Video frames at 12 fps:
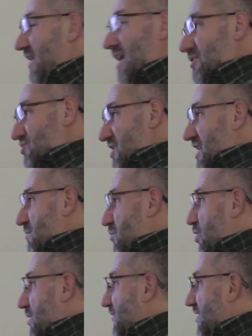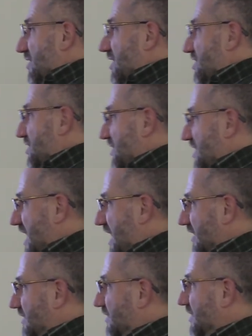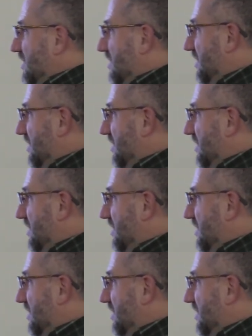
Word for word: then they actually had more ventilation in the attic than they